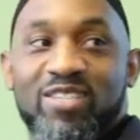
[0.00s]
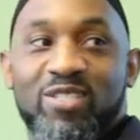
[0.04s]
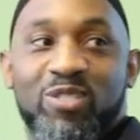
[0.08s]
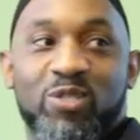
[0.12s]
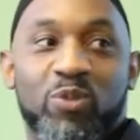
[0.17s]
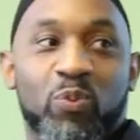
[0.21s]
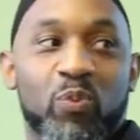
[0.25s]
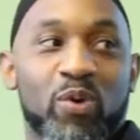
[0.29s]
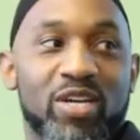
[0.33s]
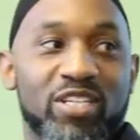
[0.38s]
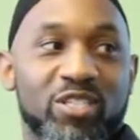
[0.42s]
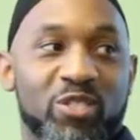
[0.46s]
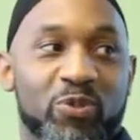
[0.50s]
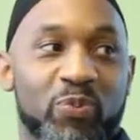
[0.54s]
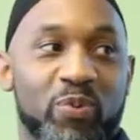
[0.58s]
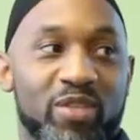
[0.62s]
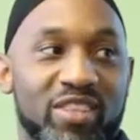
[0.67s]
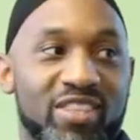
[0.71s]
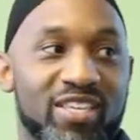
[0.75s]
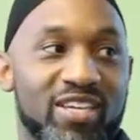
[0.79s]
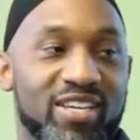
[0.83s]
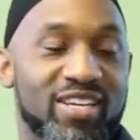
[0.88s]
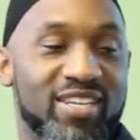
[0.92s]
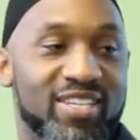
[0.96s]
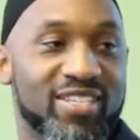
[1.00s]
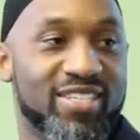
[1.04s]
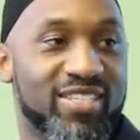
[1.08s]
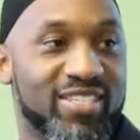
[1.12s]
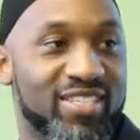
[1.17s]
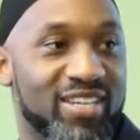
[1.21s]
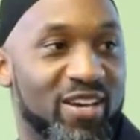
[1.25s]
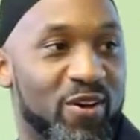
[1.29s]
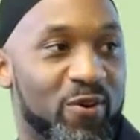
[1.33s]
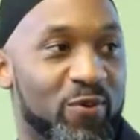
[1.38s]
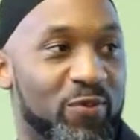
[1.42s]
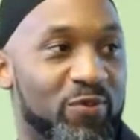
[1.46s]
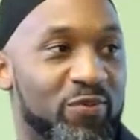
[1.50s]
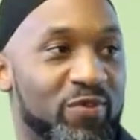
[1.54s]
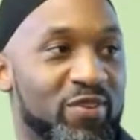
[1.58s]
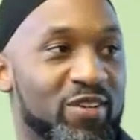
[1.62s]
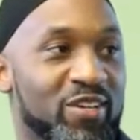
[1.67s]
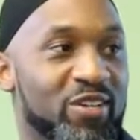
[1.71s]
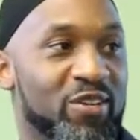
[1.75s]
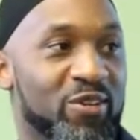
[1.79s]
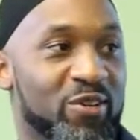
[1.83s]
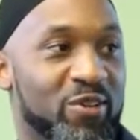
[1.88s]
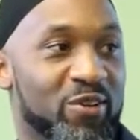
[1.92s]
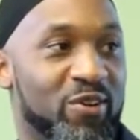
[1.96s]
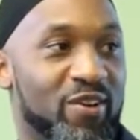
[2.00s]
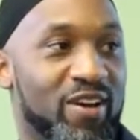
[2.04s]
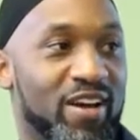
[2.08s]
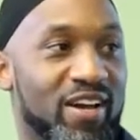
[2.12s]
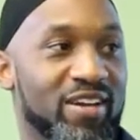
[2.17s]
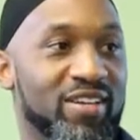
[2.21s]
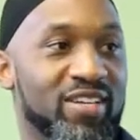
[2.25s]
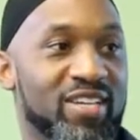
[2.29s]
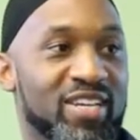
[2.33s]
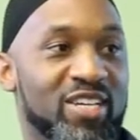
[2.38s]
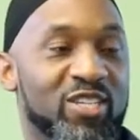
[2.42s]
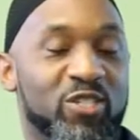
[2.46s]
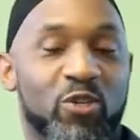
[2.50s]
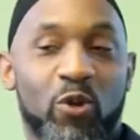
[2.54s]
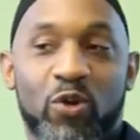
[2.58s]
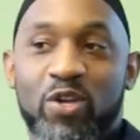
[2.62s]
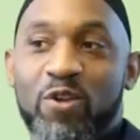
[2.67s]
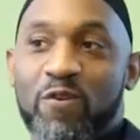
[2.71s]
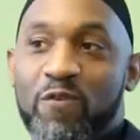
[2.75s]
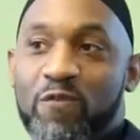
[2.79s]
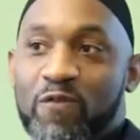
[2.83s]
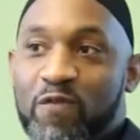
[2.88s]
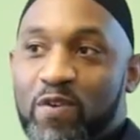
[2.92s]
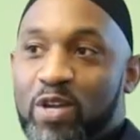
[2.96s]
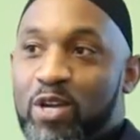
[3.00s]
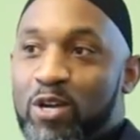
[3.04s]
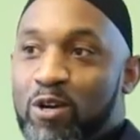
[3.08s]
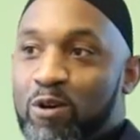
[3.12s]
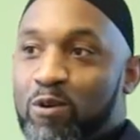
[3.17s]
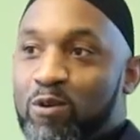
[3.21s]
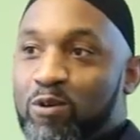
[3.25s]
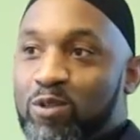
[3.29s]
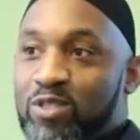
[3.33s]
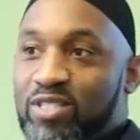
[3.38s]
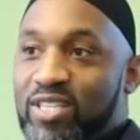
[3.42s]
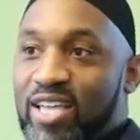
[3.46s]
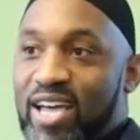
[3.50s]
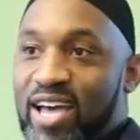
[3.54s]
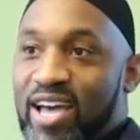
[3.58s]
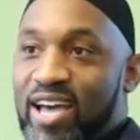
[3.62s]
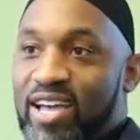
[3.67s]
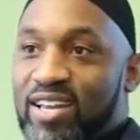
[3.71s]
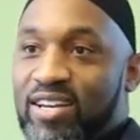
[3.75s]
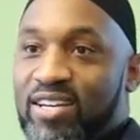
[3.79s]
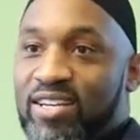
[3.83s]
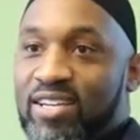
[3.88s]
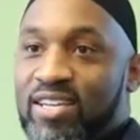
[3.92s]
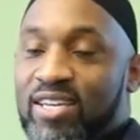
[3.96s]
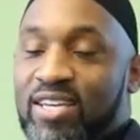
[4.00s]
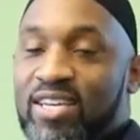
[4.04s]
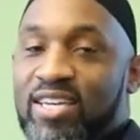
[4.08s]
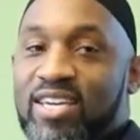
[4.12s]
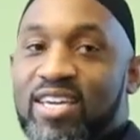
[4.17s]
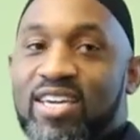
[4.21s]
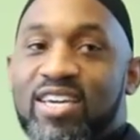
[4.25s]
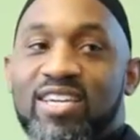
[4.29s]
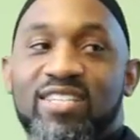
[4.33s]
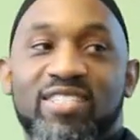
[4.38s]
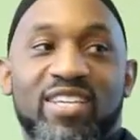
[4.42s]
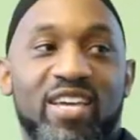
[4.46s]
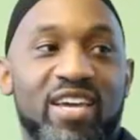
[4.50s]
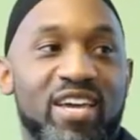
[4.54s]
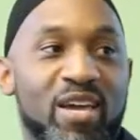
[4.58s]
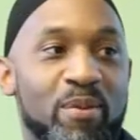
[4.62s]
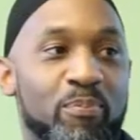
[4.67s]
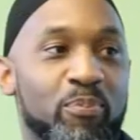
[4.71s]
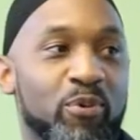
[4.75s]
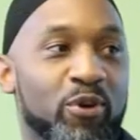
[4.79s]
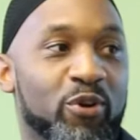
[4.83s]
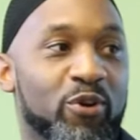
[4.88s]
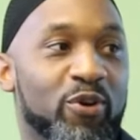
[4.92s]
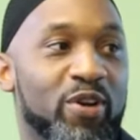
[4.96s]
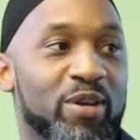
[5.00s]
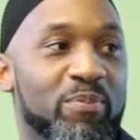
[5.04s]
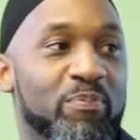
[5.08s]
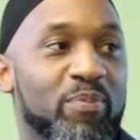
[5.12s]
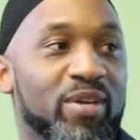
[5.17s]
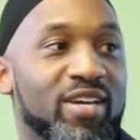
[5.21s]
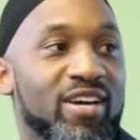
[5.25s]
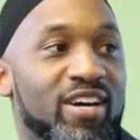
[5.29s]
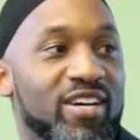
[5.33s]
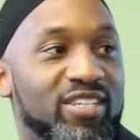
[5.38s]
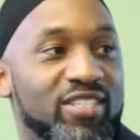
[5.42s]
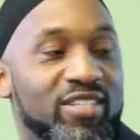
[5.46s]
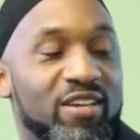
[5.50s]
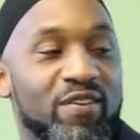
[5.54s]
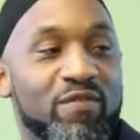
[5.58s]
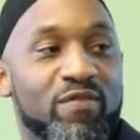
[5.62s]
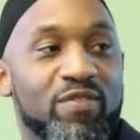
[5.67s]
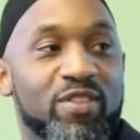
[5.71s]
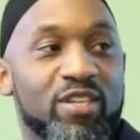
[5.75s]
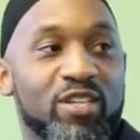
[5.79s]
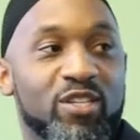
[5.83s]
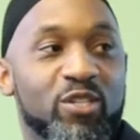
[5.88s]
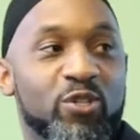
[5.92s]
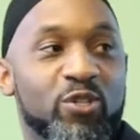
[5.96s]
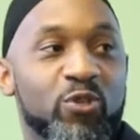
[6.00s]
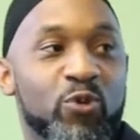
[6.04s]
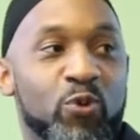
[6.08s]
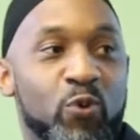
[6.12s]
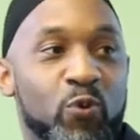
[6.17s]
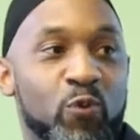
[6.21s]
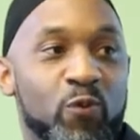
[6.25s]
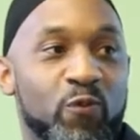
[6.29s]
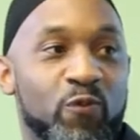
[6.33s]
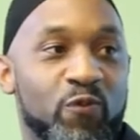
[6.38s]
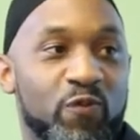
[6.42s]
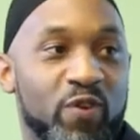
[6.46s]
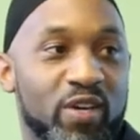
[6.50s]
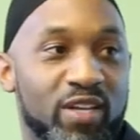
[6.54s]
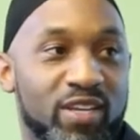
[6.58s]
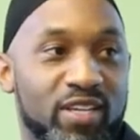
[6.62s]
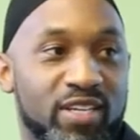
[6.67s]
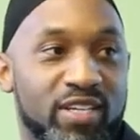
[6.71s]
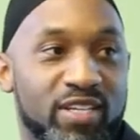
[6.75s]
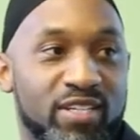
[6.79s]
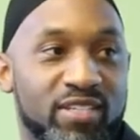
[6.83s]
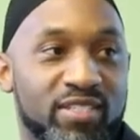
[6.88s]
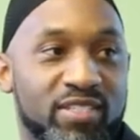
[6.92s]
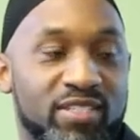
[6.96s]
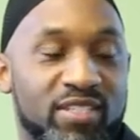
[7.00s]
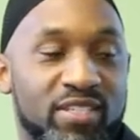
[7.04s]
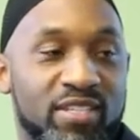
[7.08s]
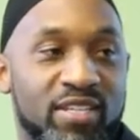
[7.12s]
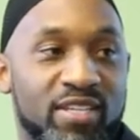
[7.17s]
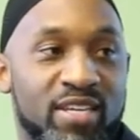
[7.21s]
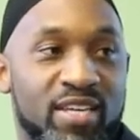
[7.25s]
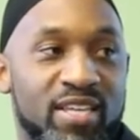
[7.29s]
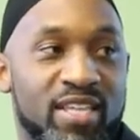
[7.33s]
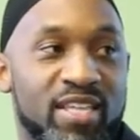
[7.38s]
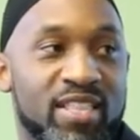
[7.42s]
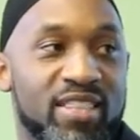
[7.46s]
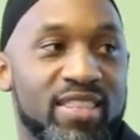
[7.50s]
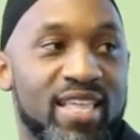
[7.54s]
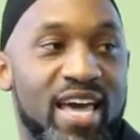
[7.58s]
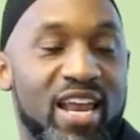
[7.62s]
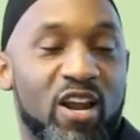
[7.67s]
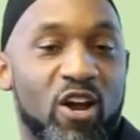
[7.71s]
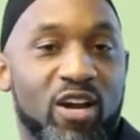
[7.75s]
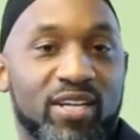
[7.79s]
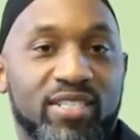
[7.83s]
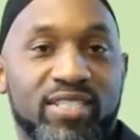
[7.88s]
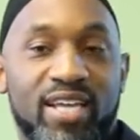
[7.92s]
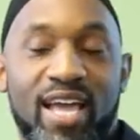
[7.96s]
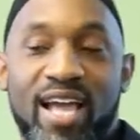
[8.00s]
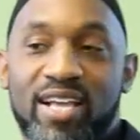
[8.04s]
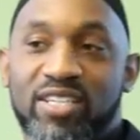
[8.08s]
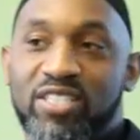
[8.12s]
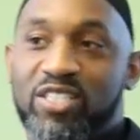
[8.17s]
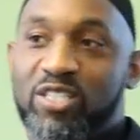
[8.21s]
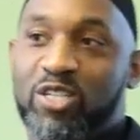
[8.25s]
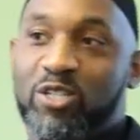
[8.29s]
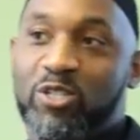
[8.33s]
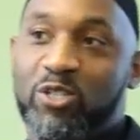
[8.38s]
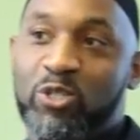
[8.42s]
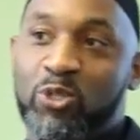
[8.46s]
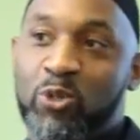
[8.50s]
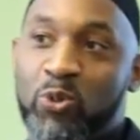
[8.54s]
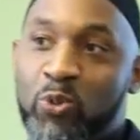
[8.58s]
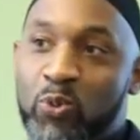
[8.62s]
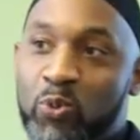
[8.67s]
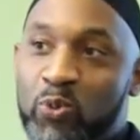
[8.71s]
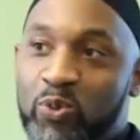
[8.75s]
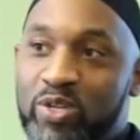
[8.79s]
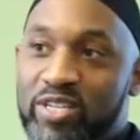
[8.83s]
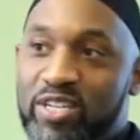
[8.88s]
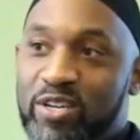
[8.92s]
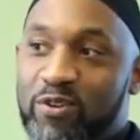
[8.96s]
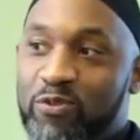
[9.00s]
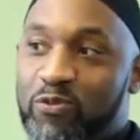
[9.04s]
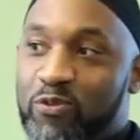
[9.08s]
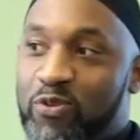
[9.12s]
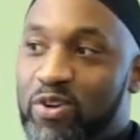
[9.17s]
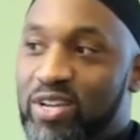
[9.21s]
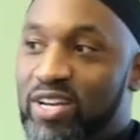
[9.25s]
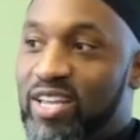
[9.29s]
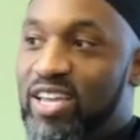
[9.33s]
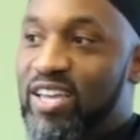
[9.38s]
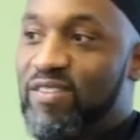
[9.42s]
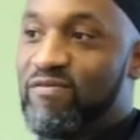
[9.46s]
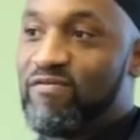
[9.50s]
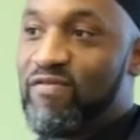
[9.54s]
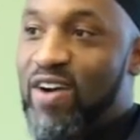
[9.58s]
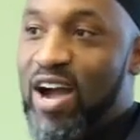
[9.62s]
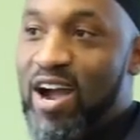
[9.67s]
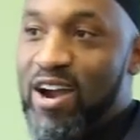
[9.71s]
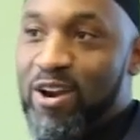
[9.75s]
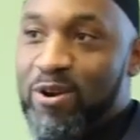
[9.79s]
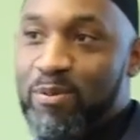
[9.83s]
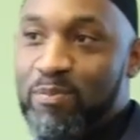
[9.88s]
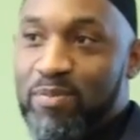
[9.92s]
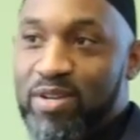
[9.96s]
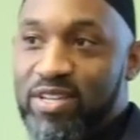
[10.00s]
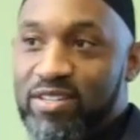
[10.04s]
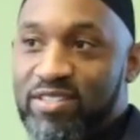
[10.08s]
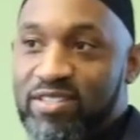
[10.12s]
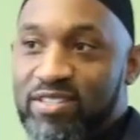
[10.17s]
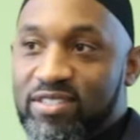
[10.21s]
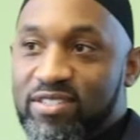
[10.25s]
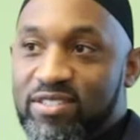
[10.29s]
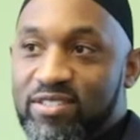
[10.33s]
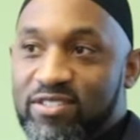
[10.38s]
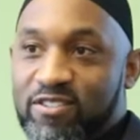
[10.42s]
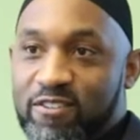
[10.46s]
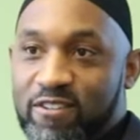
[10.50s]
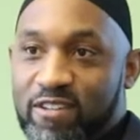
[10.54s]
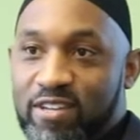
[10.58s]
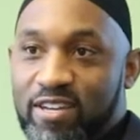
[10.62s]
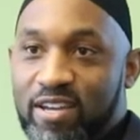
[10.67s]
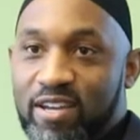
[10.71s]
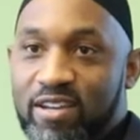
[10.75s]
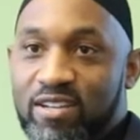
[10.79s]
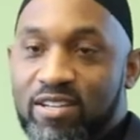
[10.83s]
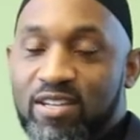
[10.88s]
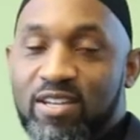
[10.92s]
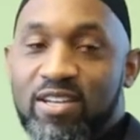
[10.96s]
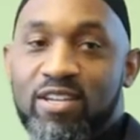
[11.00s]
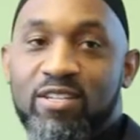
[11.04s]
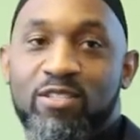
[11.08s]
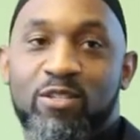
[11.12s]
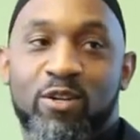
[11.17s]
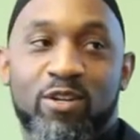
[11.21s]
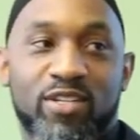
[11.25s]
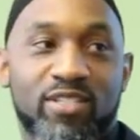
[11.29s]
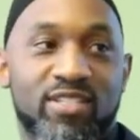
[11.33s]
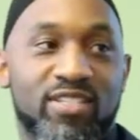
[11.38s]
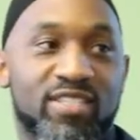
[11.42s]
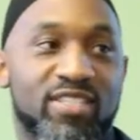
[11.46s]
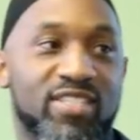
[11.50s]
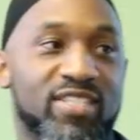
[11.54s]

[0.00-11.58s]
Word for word: a switch within himself, right? So he feels that he's a hypocrite because of the two feelings that are attached to two different environments, okay? So this is